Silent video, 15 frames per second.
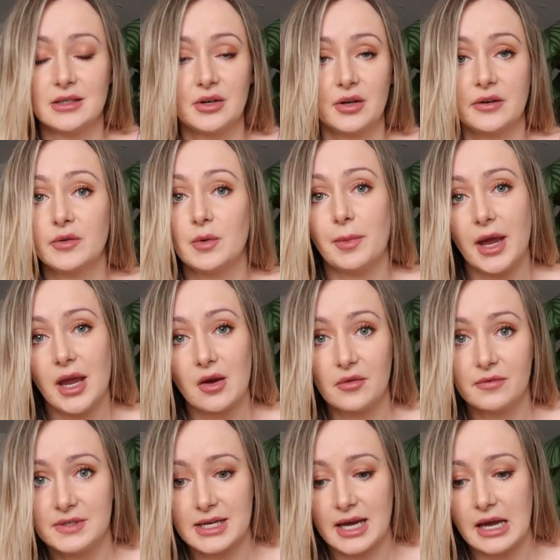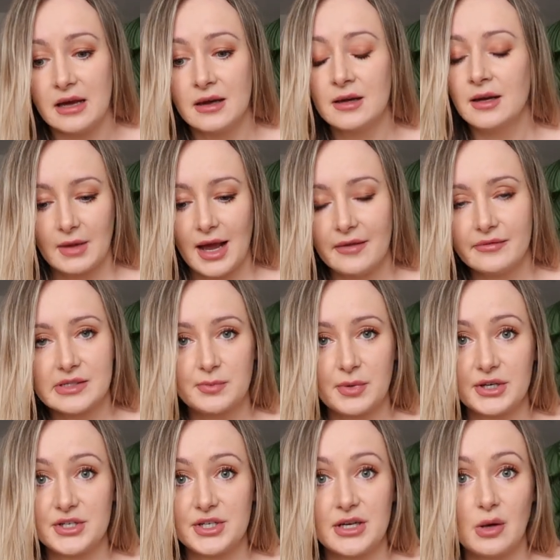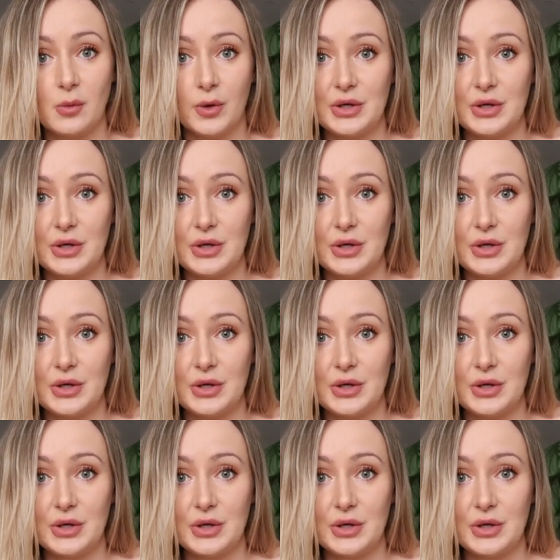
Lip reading: You know, if you're paying off debt, have a spreadsheet